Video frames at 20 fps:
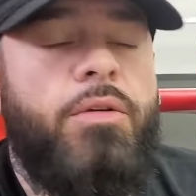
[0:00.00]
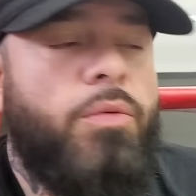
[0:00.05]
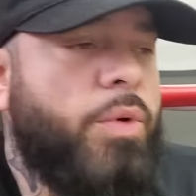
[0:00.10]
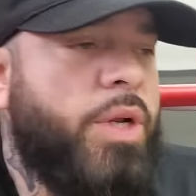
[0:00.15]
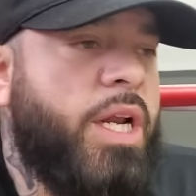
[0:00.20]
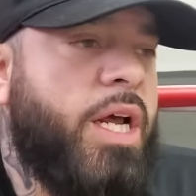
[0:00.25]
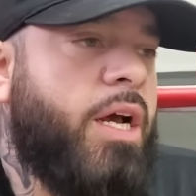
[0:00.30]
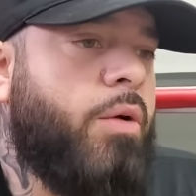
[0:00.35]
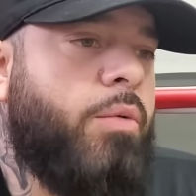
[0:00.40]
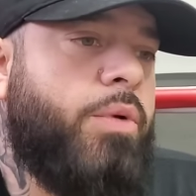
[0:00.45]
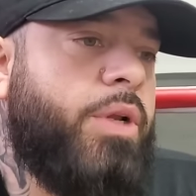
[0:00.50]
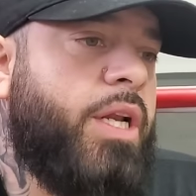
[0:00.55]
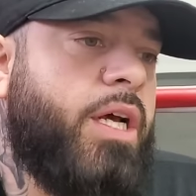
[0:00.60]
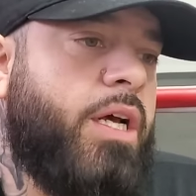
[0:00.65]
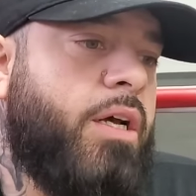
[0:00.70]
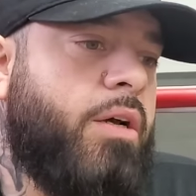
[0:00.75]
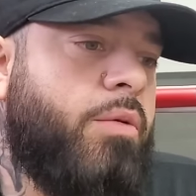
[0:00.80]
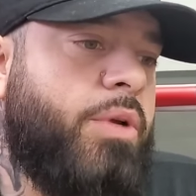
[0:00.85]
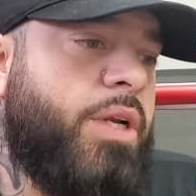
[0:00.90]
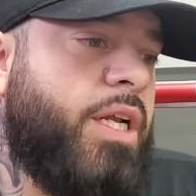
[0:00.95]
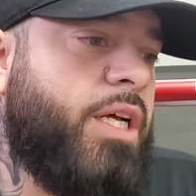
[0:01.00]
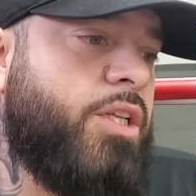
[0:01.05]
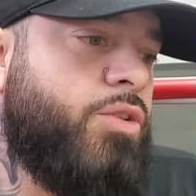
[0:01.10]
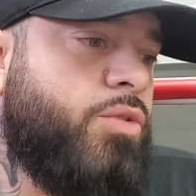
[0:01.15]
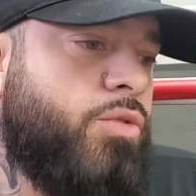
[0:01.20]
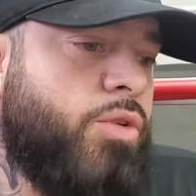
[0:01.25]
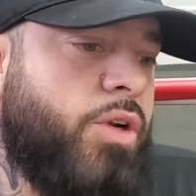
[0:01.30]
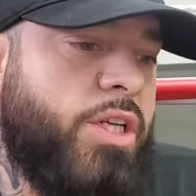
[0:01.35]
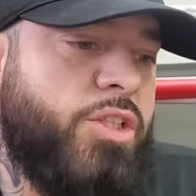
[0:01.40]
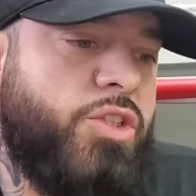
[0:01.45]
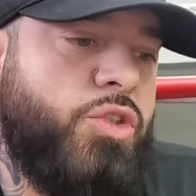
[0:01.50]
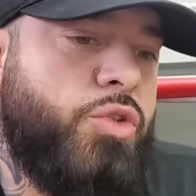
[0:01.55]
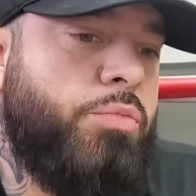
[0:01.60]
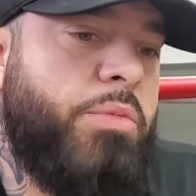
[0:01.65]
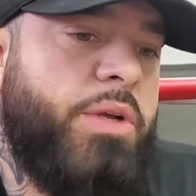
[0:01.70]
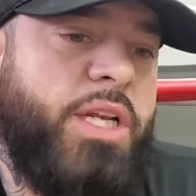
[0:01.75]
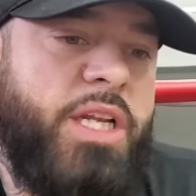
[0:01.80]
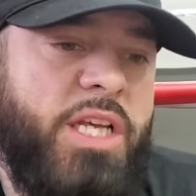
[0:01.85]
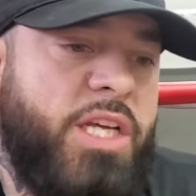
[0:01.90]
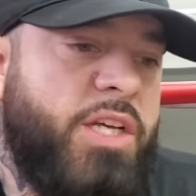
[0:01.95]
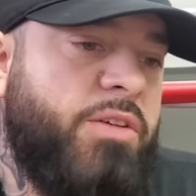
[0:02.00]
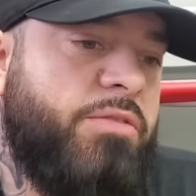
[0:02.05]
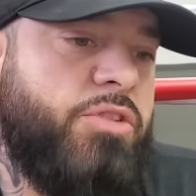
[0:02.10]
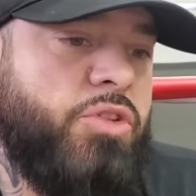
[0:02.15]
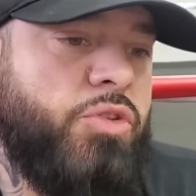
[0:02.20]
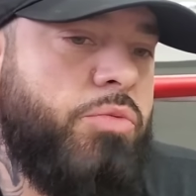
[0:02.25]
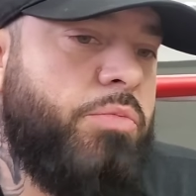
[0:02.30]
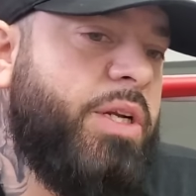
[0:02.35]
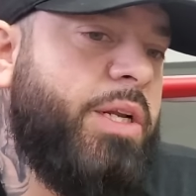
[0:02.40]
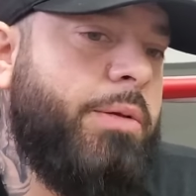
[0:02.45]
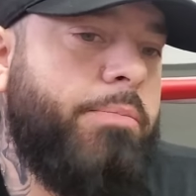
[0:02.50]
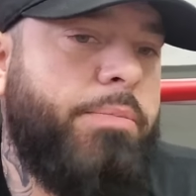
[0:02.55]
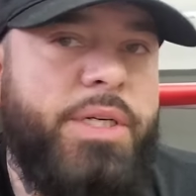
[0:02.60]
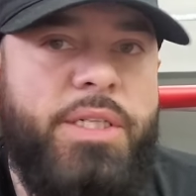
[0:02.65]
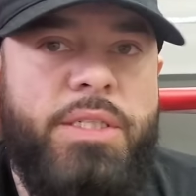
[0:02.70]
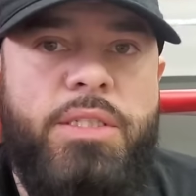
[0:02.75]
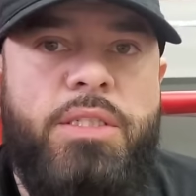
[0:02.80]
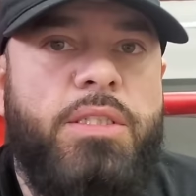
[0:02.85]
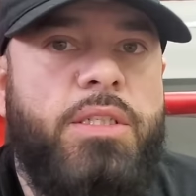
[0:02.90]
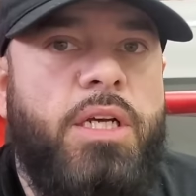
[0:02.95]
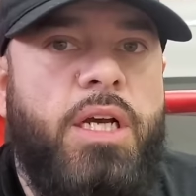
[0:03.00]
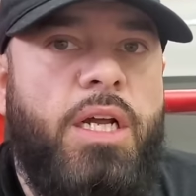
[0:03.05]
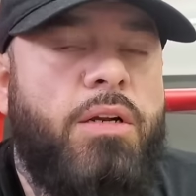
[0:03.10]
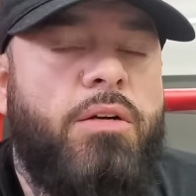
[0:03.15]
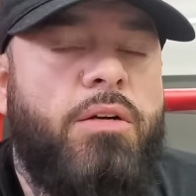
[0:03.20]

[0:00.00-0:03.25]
We're not doing that. There's too many ifs, too many buts.